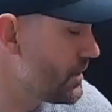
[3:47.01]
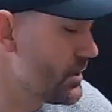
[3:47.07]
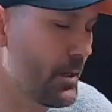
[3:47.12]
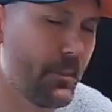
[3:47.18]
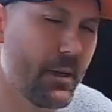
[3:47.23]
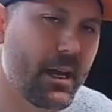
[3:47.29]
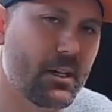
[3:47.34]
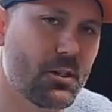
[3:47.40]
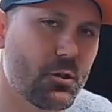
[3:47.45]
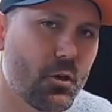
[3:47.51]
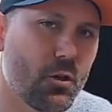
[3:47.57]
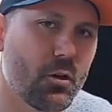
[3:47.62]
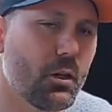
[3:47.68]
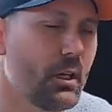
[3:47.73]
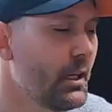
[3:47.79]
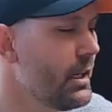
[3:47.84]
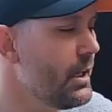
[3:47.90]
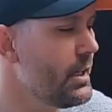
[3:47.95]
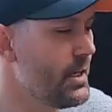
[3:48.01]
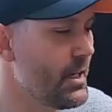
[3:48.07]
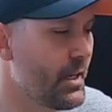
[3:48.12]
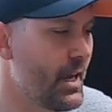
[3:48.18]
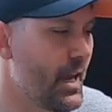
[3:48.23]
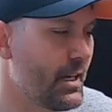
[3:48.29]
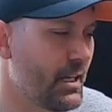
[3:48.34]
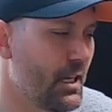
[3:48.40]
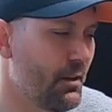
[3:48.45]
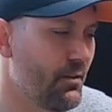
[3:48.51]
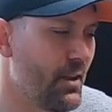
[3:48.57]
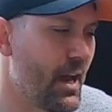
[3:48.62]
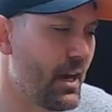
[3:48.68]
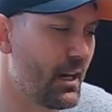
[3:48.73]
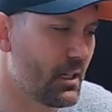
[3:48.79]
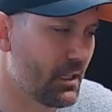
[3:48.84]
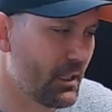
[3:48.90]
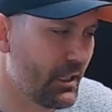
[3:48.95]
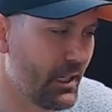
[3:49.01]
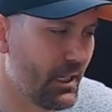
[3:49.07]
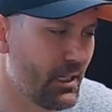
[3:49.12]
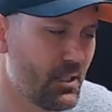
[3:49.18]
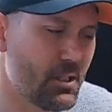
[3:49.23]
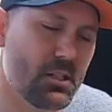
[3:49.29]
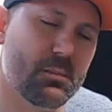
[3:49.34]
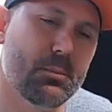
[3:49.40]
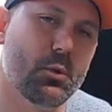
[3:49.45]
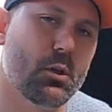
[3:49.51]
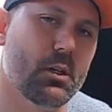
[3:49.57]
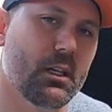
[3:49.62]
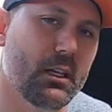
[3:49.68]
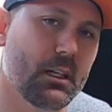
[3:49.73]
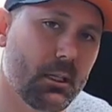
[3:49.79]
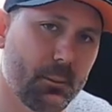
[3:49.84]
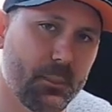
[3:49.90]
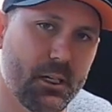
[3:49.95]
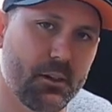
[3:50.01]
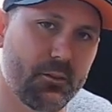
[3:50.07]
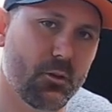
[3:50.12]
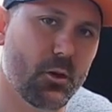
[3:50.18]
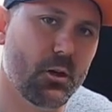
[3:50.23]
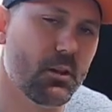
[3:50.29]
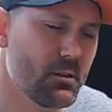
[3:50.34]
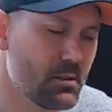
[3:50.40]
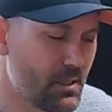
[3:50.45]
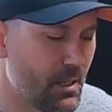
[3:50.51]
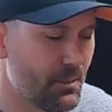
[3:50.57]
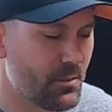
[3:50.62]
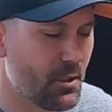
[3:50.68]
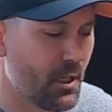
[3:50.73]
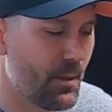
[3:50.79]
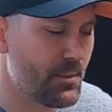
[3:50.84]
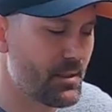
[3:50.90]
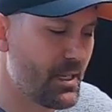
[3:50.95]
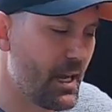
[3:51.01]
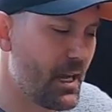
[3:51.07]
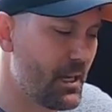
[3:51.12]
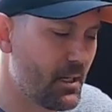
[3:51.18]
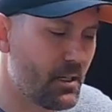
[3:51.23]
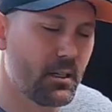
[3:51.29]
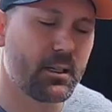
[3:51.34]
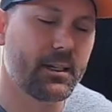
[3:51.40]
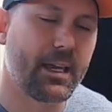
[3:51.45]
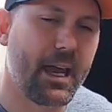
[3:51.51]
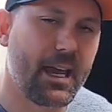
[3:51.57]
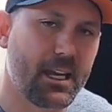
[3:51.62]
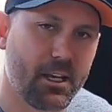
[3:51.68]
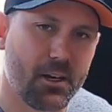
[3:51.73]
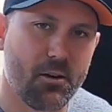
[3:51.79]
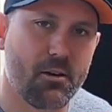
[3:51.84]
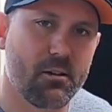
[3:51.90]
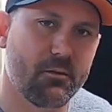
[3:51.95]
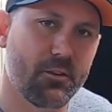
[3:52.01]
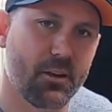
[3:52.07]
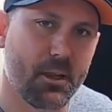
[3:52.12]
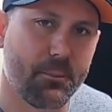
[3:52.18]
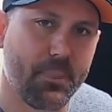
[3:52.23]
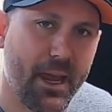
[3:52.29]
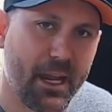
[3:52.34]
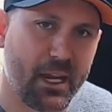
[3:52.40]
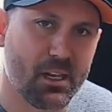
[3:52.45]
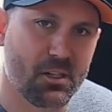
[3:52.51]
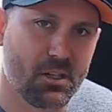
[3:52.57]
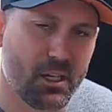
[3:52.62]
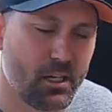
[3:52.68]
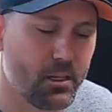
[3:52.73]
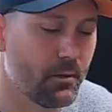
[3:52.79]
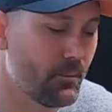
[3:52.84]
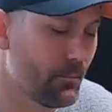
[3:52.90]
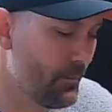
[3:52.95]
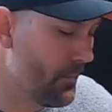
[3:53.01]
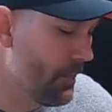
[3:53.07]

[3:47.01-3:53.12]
So make sure you can give that a clean and just put a little bit of oil. Sometimes they cake it on for the packaging,